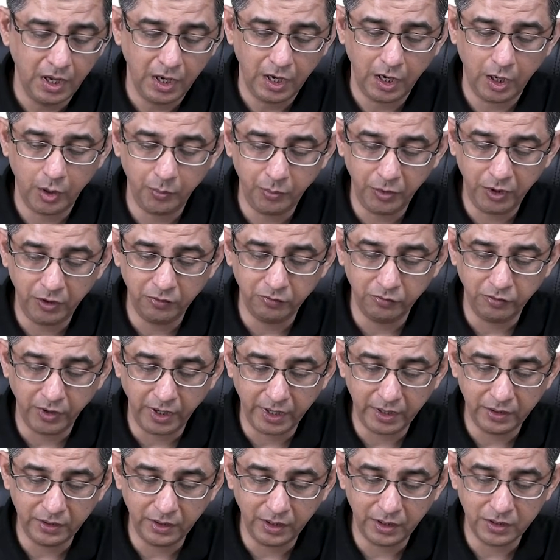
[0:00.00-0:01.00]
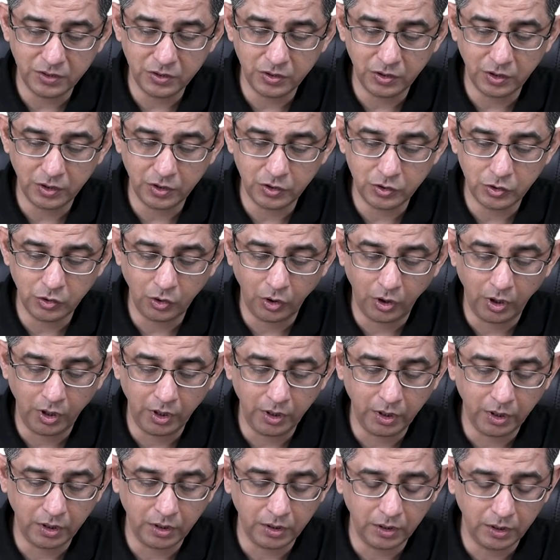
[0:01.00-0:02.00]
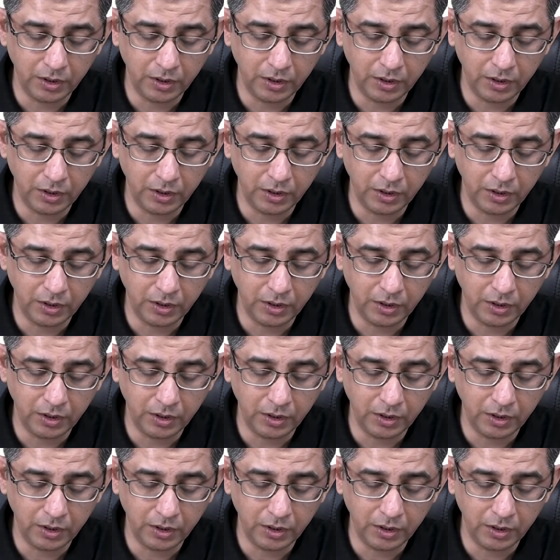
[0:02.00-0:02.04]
I mean, why the answer is not